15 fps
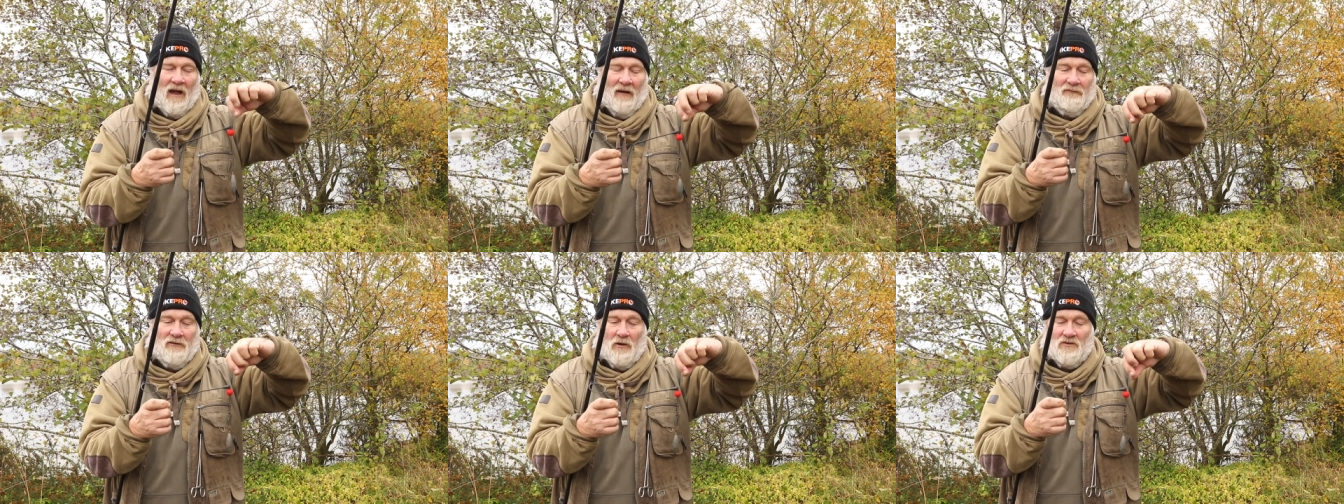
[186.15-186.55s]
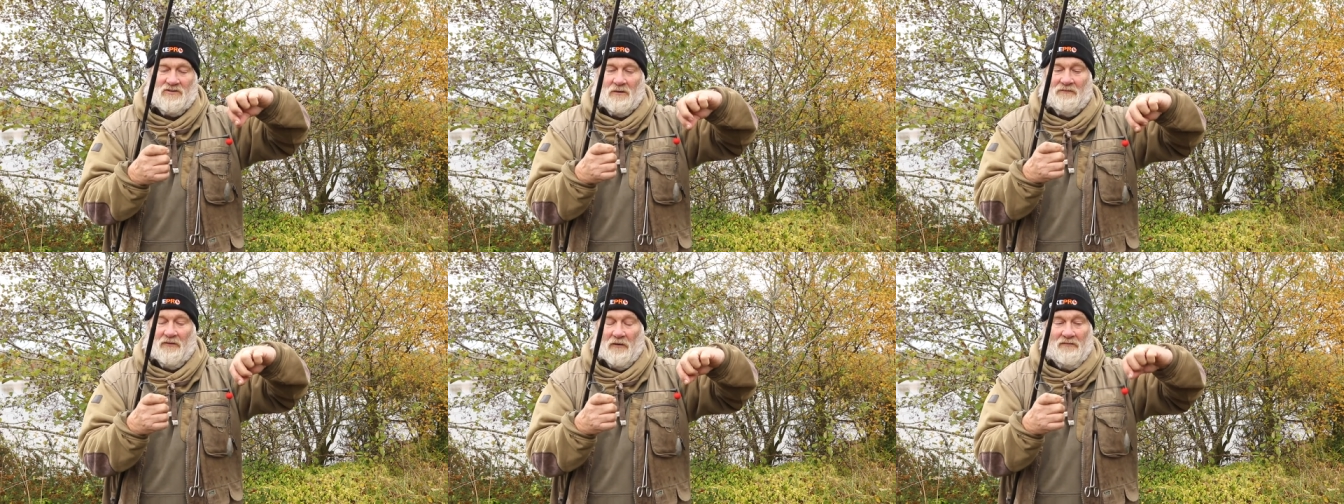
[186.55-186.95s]
I've
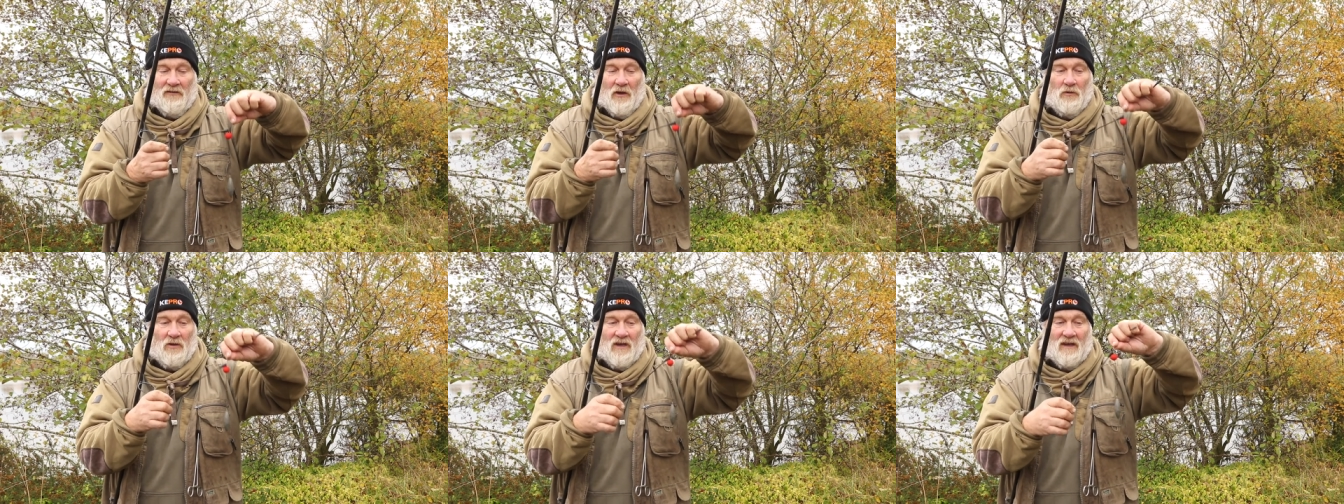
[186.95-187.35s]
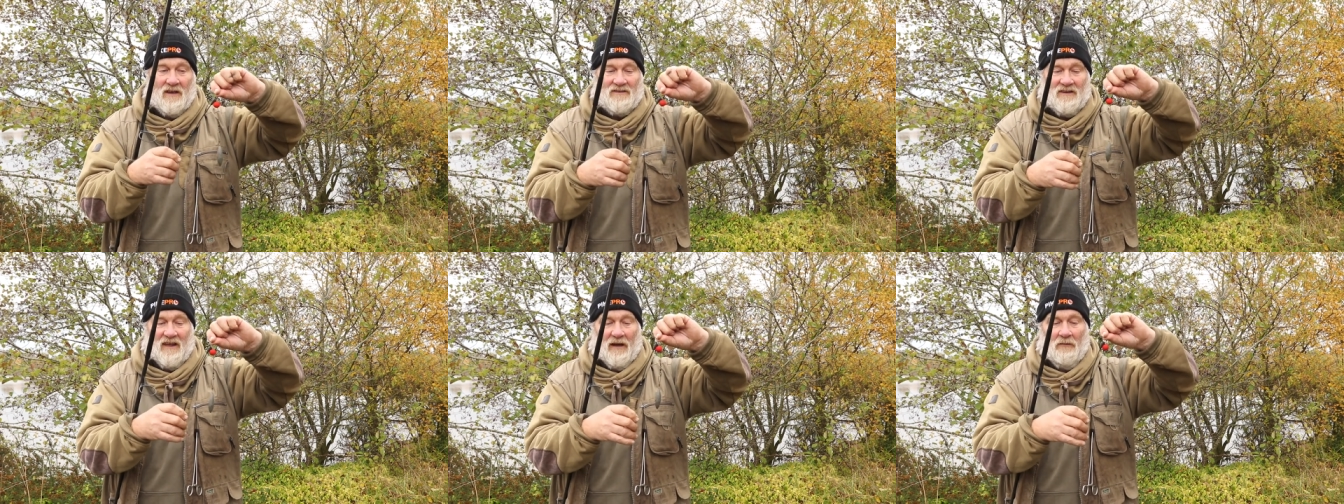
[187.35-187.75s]
used them for a few
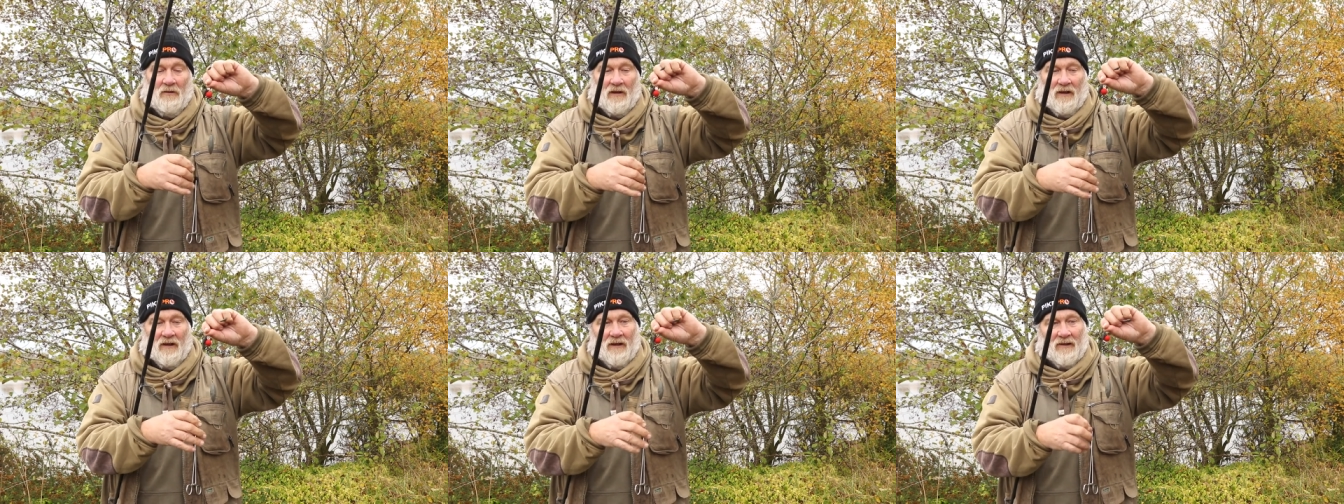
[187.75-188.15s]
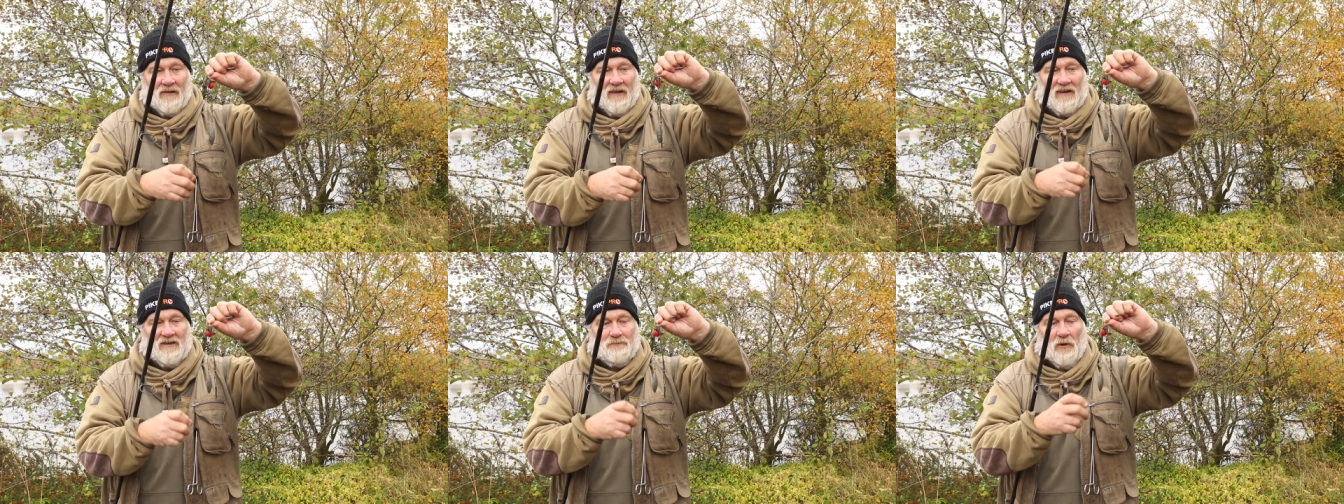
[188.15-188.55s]
years now,
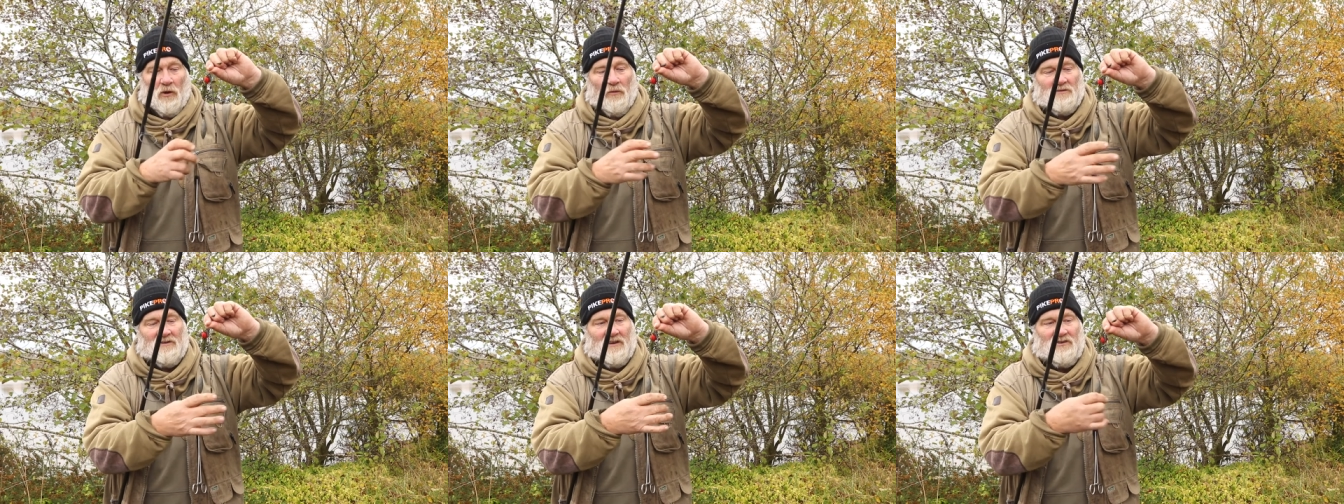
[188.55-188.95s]
these booms.